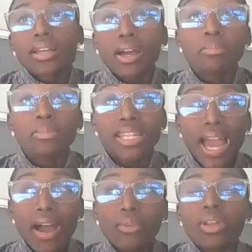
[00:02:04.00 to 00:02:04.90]
comes
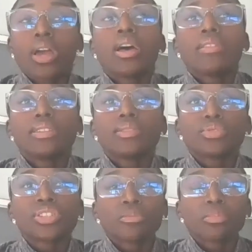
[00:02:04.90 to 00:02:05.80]
down, this will
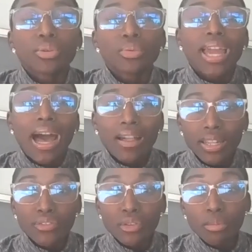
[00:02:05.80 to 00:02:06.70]
still be the
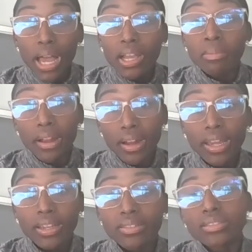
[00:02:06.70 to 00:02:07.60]
reality for Black
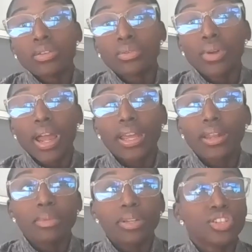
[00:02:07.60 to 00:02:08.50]
Americans, right?
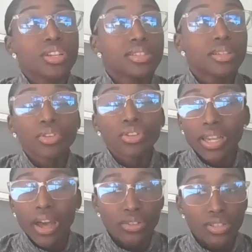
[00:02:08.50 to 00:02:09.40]
I mean, just similar to
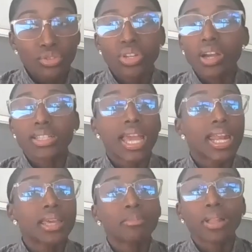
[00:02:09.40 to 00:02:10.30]
Kelsey, you talk to
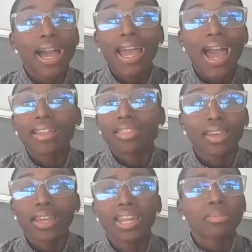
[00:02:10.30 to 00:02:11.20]
any Black
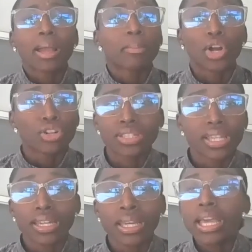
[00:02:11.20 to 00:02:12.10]
athlete, any Black
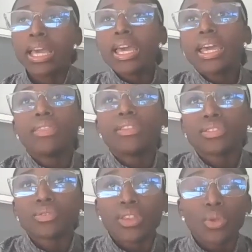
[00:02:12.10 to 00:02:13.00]
person in
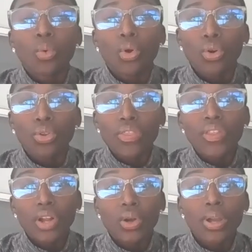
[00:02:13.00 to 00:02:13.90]
the world, and
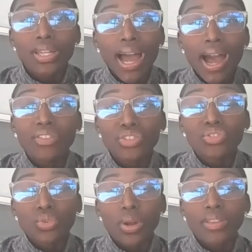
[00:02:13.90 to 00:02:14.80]
they're going to have a
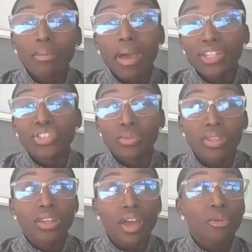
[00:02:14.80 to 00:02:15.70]
story that matches with
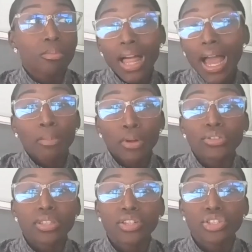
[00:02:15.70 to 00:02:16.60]
another Black
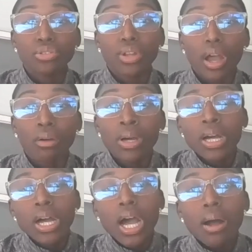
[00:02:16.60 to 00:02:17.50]
person that you
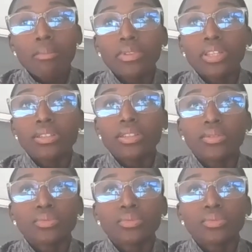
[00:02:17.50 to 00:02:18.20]
know. The